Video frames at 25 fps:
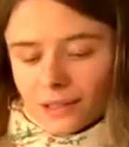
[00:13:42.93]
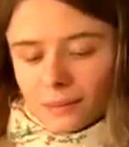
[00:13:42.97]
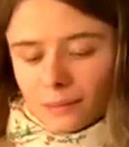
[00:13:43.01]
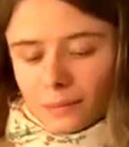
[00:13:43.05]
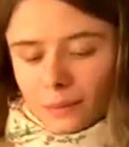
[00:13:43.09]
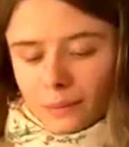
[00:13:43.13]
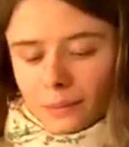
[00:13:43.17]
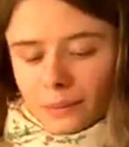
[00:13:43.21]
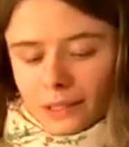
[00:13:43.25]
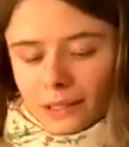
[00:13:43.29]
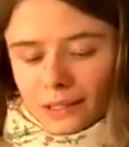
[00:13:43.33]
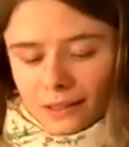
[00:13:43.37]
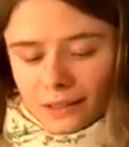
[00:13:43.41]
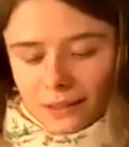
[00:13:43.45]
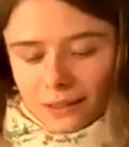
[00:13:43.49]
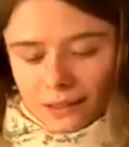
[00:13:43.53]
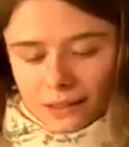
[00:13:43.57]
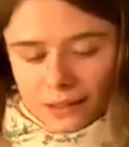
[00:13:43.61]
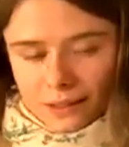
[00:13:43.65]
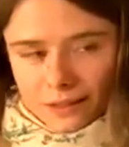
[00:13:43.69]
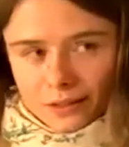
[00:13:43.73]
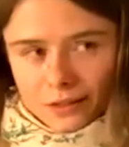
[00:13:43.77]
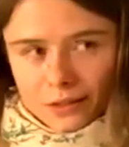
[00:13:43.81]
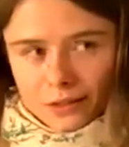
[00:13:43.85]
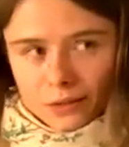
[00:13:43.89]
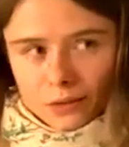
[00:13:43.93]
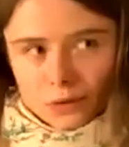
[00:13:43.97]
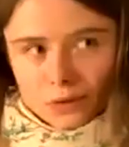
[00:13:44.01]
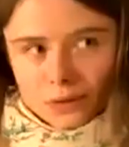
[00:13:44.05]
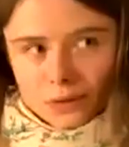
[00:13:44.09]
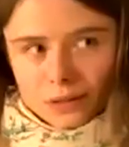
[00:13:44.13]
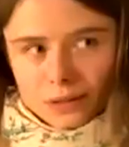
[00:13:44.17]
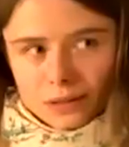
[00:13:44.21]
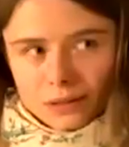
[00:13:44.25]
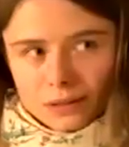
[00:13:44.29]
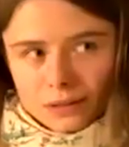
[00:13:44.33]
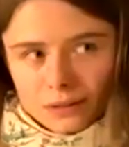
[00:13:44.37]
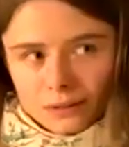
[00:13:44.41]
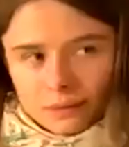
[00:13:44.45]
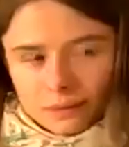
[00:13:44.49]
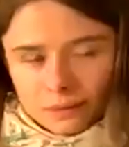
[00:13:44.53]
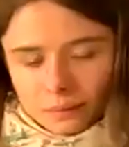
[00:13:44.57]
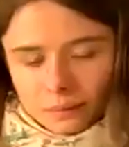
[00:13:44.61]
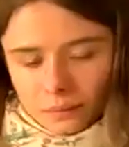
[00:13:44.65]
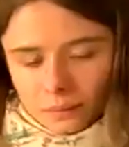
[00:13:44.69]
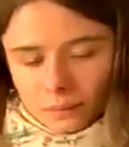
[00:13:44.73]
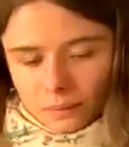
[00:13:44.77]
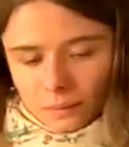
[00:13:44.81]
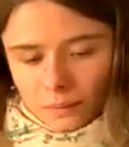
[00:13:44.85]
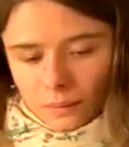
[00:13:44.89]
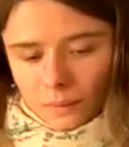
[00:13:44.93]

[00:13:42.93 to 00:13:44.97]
it will still be all right in the end.